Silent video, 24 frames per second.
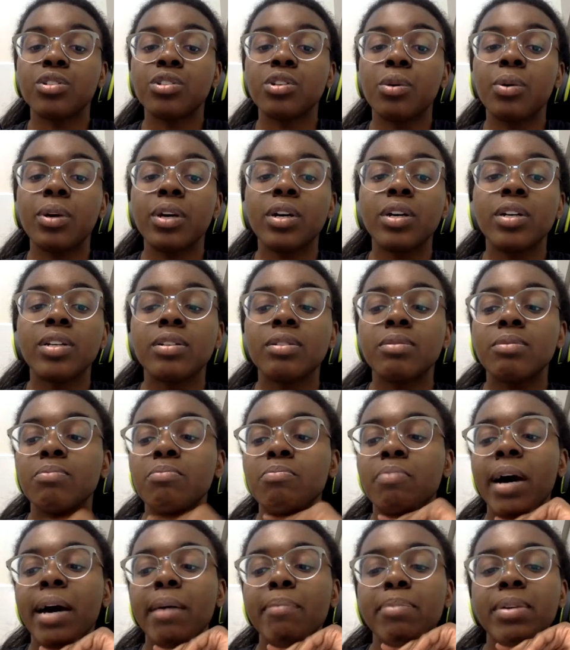So it
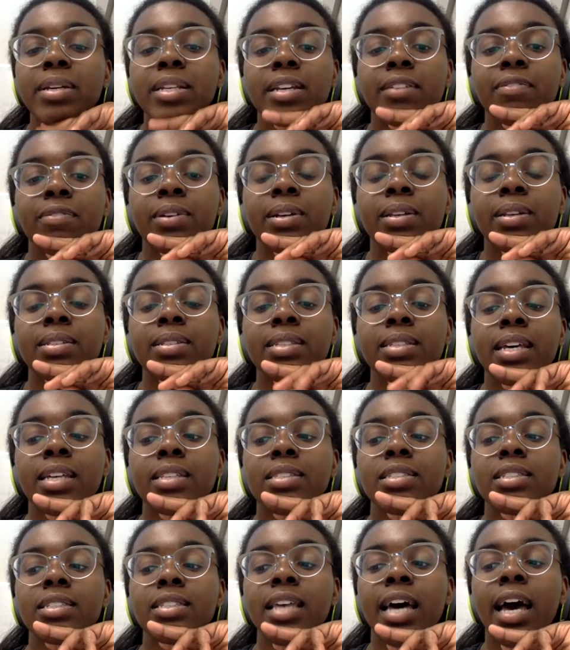might be different in the
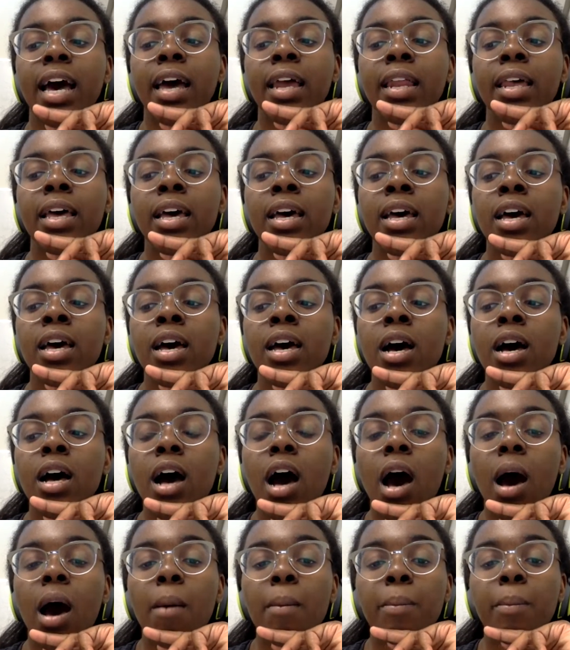sense that
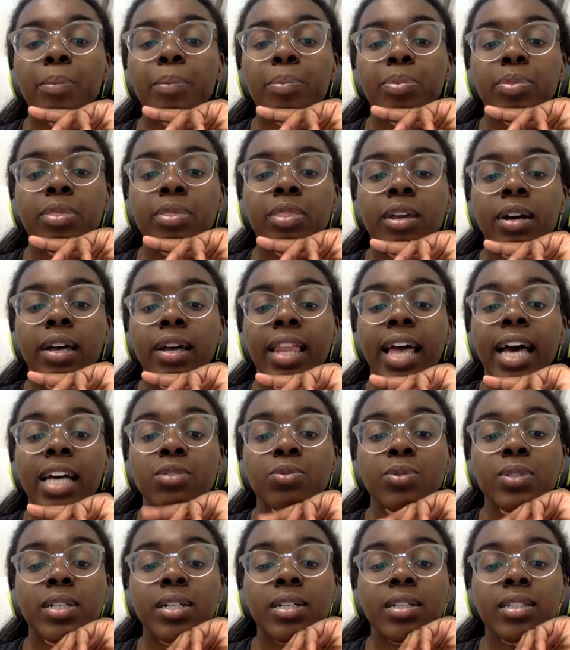the
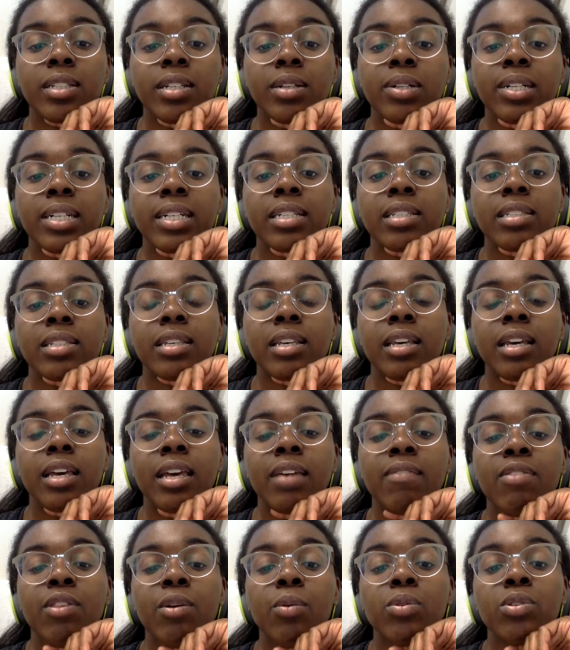Class Reject series,
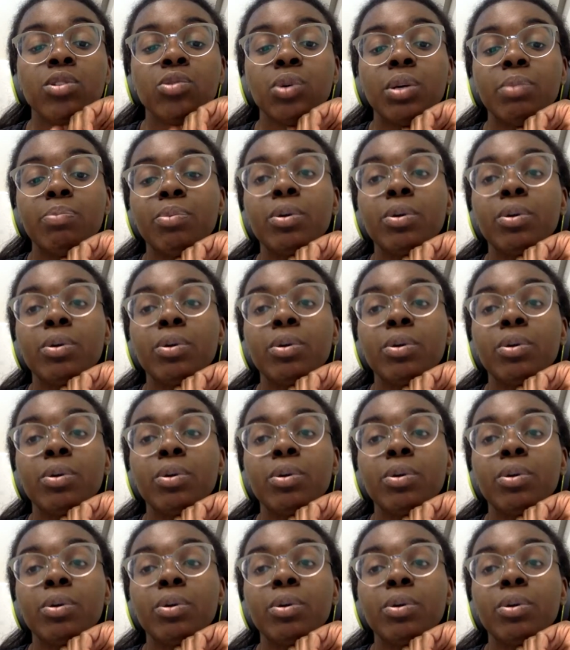even though it was 3